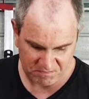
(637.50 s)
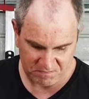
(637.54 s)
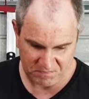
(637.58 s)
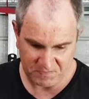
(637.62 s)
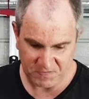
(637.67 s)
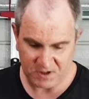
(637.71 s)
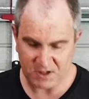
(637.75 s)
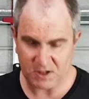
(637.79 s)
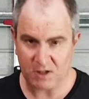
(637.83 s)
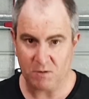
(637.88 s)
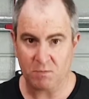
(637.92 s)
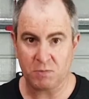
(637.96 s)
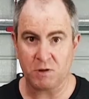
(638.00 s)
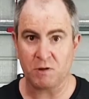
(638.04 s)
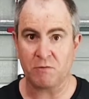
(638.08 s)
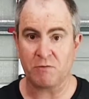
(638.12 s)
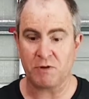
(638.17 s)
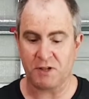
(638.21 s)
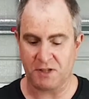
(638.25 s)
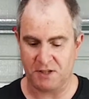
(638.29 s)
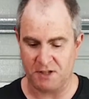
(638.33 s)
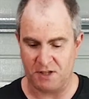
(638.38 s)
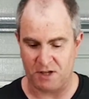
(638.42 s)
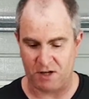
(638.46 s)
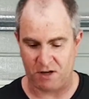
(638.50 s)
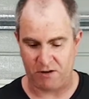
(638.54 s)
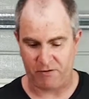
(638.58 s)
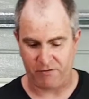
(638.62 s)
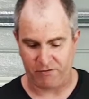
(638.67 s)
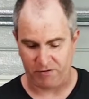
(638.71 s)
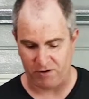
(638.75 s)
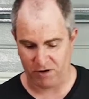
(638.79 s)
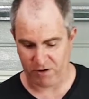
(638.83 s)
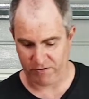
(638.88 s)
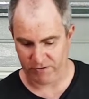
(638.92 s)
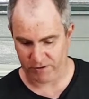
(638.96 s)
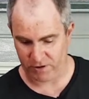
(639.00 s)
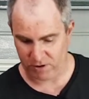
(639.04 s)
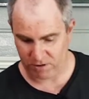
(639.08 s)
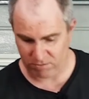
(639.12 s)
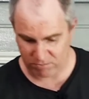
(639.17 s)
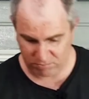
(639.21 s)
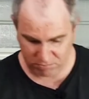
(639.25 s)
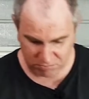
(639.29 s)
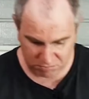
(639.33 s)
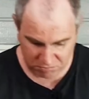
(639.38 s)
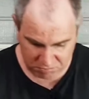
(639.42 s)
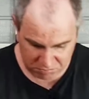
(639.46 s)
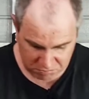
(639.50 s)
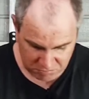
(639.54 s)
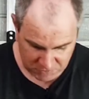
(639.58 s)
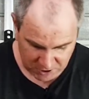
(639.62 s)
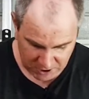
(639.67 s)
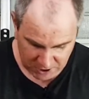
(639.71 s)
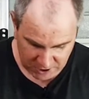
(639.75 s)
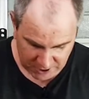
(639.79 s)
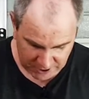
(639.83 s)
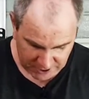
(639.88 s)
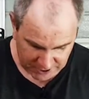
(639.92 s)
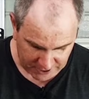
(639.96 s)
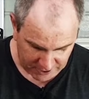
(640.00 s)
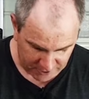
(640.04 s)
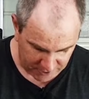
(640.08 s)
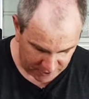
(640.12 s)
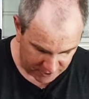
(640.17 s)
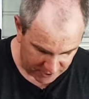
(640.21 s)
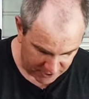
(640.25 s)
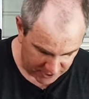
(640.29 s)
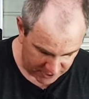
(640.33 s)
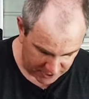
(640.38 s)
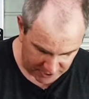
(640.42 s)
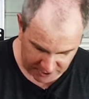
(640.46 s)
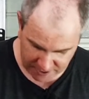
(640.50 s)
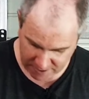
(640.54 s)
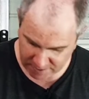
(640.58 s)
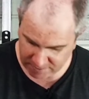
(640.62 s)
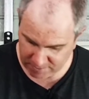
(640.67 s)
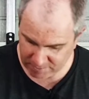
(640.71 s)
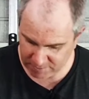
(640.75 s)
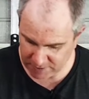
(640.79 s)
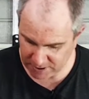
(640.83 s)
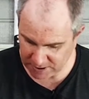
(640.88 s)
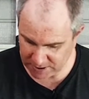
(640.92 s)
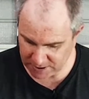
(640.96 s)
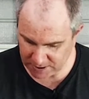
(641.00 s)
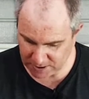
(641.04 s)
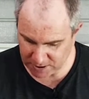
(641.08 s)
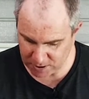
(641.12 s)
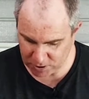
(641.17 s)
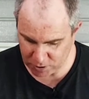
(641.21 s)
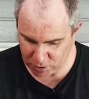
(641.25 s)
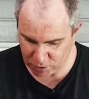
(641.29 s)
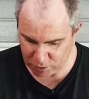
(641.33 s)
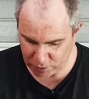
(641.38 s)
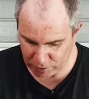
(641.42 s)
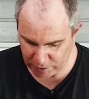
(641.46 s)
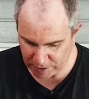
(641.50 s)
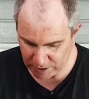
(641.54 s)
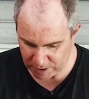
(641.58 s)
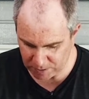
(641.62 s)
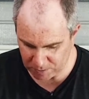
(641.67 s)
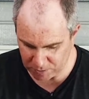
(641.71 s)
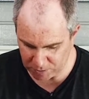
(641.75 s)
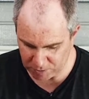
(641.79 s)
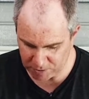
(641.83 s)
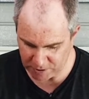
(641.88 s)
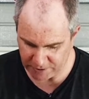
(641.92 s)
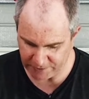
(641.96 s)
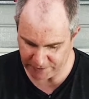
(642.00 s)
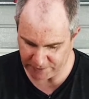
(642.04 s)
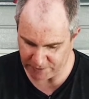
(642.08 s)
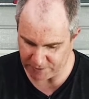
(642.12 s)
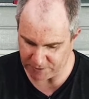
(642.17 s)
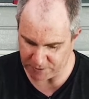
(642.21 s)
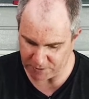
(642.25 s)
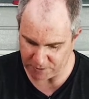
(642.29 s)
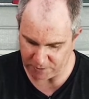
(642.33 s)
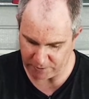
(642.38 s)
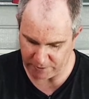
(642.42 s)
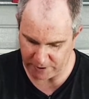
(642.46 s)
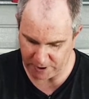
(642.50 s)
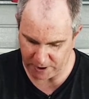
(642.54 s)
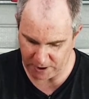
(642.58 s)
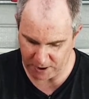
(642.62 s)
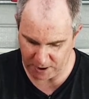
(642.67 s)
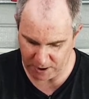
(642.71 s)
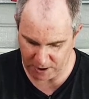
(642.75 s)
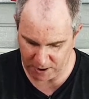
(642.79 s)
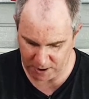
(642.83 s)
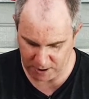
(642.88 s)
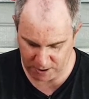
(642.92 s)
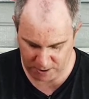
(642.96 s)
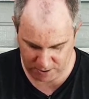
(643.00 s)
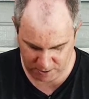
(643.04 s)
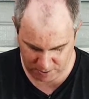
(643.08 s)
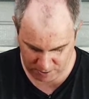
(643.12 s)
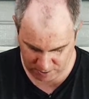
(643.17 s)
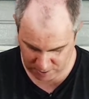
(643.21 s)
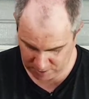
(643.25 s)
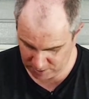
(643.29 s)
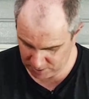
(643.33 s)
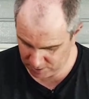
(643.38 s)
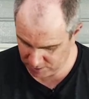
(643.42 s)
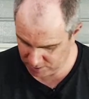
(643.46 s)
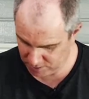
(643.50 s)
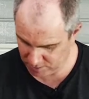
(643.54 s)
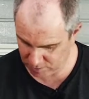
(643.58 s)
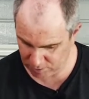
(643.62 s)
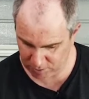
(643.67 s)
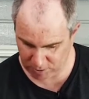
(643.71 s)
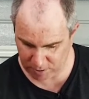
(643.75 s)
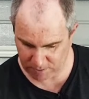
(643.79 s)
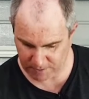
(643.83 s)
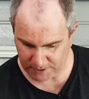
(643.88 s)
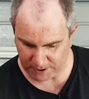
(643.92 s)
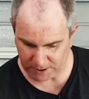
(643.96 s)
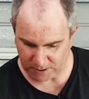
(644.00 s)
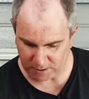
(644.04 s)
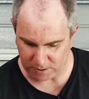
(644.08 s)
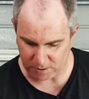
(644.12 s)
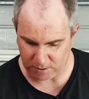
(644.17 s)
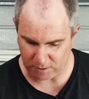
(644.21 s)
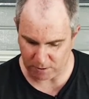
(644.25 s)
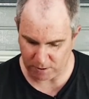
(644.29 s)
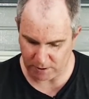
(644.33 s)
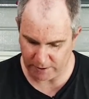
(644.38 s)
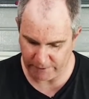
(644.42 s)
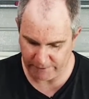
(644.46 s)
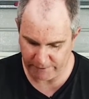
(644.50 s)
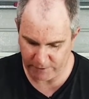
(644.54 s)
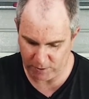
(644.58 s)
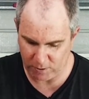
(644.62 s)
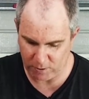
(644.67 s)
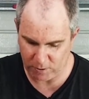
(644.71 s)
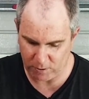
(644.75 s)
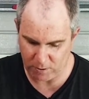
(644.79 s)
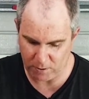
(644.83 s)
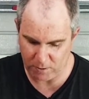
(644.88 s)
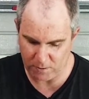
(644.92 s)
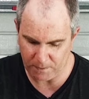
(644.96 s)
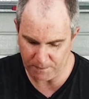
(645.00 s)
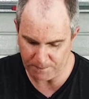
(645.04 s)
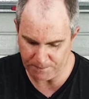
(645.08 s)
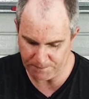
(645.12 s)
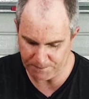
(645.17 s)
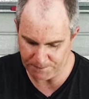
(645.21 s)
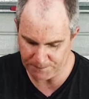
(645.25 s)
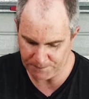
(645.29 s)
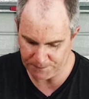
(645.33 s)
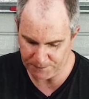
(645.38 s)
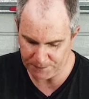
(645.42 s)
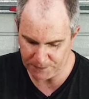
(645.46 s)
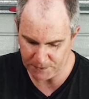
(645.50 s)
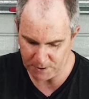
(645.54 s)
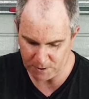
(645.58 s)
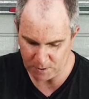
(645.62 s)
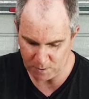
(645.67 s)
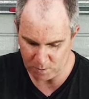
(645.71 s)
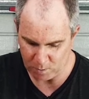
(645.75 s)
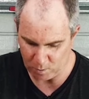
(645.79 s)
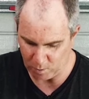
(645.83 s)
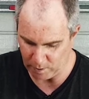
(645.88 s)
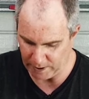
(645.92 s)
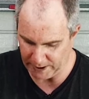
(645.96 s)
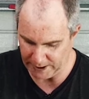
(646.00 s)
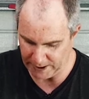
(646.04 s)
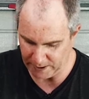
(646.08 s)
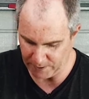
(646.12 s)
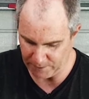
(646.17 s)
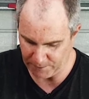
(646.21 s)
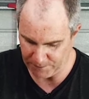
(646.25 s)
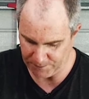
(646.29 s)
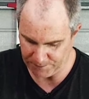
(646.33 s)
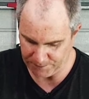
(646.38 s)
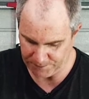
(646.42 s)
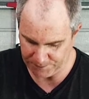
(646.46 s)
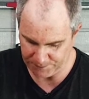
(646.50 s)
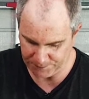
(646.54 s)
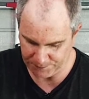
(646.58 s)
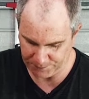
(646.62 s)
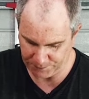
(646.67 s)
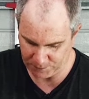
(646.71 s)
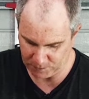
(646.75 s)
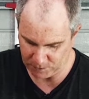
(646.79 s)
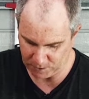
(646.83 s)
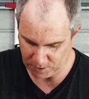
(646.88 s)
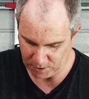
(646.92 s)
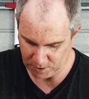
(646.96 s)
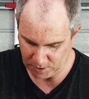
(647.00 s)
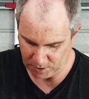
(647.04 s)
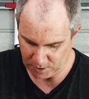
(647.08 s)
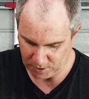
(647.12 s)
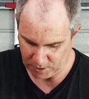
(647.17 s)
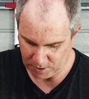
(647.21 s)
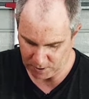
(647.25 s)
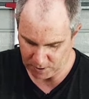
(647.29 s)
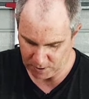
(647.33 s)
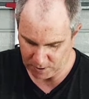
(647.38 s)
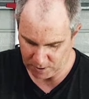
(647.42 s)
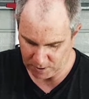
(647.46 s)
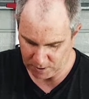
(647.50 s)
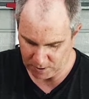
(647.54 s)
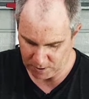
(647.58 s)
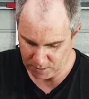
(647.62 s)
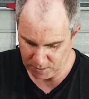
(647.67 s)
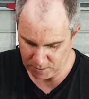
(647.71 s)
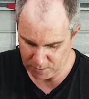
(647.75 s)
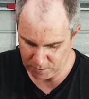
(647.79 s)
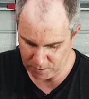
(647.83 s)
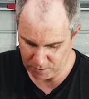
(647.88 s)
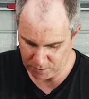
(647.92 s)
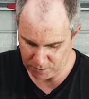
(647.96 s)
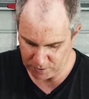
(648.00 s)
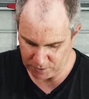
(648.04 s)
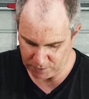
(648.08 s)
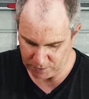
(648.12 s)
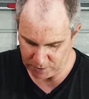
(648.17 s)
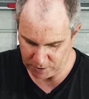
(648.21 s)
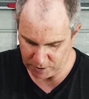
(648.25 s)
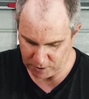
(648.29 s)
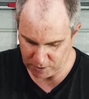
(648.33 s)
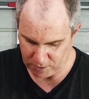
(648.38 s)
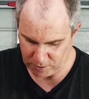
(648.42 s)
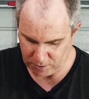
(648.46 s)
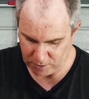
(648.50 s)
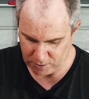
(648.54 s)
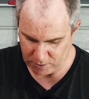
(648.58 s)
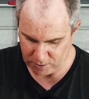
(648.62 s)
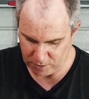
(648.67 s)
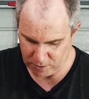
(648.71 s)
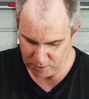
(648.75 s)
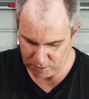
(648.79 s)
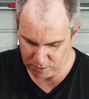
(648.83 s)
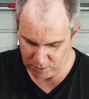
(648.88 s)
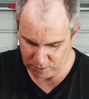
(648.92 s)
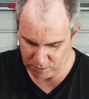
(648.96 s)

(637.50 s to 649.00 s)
Simply rest that in front of it. And that makes an incredible difference already here. We'll go back to live view. Wow, it looks really good.